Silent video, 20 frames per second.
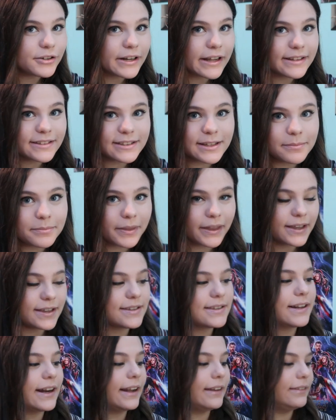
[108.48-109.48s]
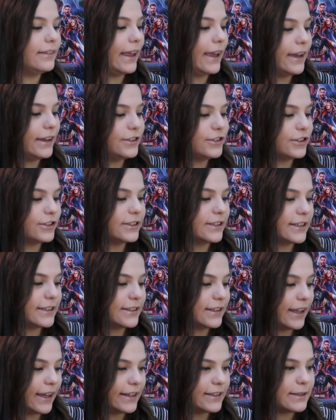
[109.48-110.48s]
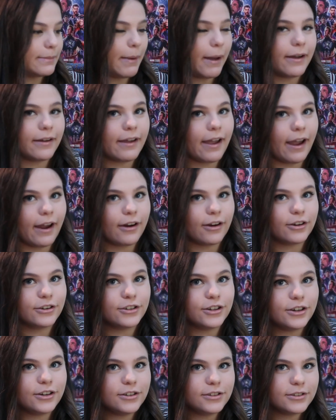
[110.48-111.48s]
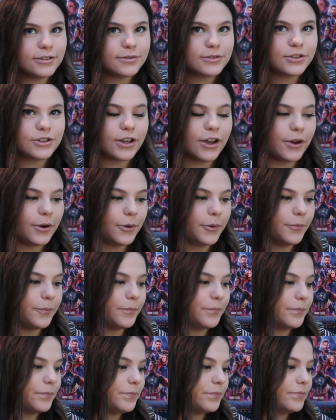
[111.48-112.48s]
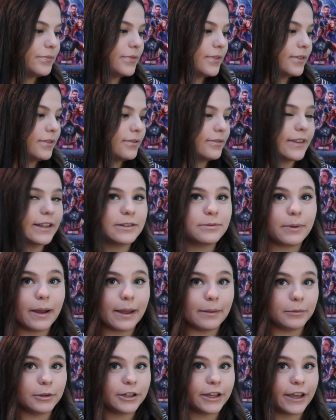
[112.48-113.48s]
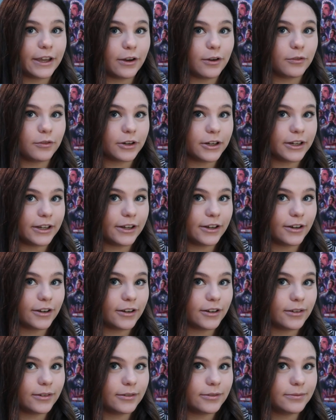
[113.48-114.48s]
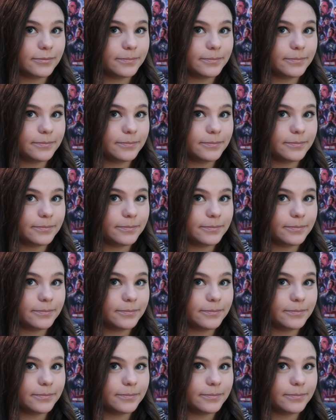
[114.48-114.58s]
wrote down some things that I liked or disliked about characters, so that's why I'm looking over here.